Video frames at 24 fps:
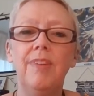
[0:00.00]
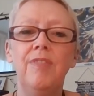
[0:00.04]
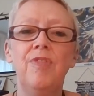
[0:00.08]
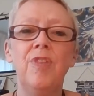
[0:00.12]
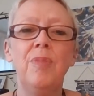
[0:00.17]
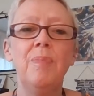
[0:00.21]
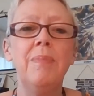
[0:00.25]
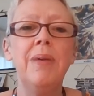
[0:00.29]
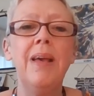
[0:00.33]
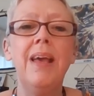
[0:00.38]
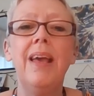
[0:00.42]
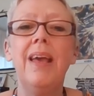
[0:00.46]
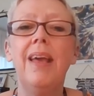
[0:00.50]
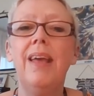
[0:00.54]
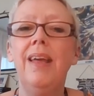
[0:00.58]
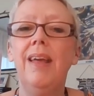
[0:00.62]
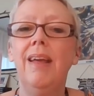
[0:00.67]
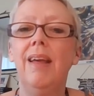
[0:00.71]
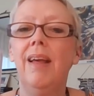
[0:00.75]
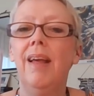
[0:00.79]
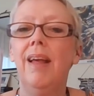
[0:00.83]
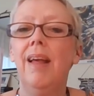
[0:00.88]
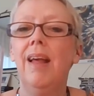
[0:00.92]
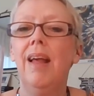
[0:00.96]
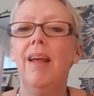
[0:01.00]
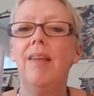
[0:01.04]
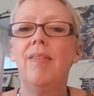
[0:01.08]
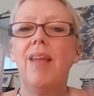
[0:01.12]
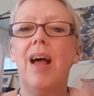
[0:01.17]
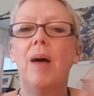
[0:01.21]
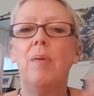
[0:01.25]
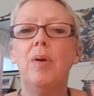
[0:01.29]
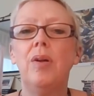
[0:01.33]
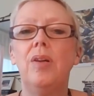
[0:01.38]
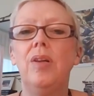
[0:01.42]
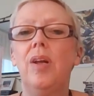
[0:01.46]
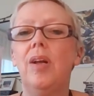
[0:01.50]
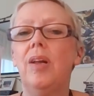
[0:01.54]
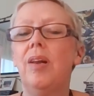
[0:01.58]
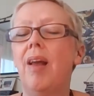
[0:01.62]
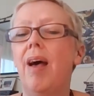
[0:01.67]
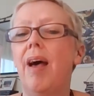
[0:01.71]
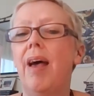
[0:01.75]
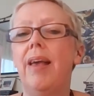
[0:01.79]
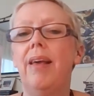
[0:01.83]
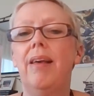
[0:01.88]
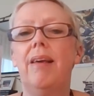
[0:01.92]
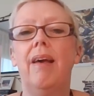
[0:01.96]
For me, that would look
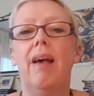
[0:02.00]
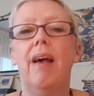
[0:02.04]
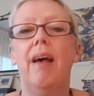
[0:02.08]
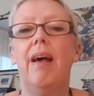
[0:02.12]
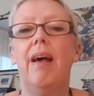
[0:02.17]
like